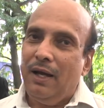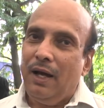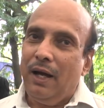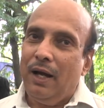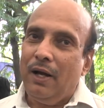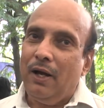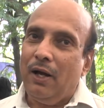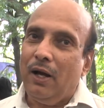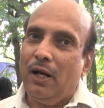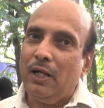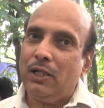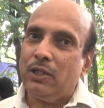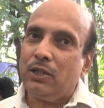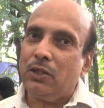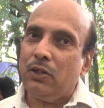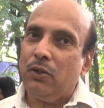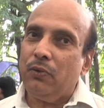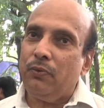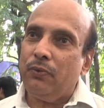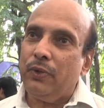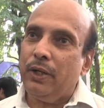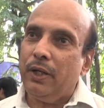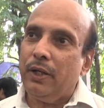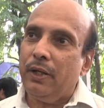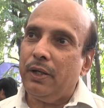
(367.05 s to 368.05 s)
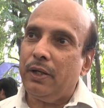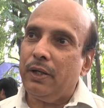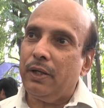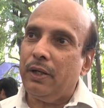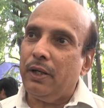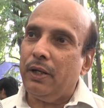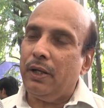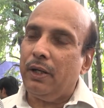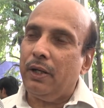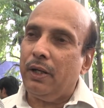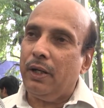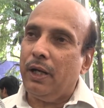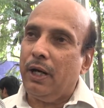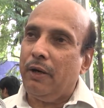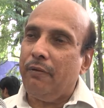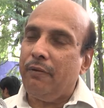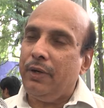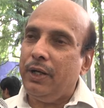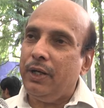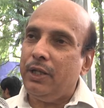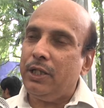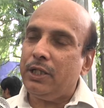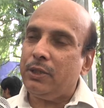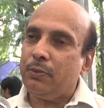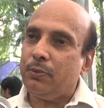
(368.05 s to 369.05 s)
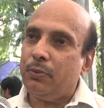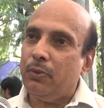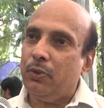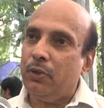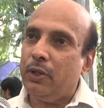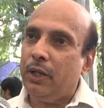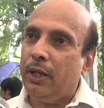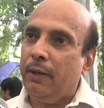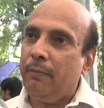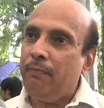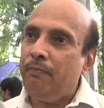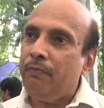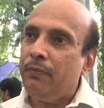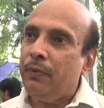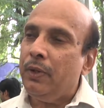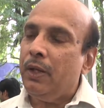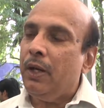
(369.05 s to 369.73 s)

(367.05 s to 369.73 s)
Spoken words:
And also we are awareness program.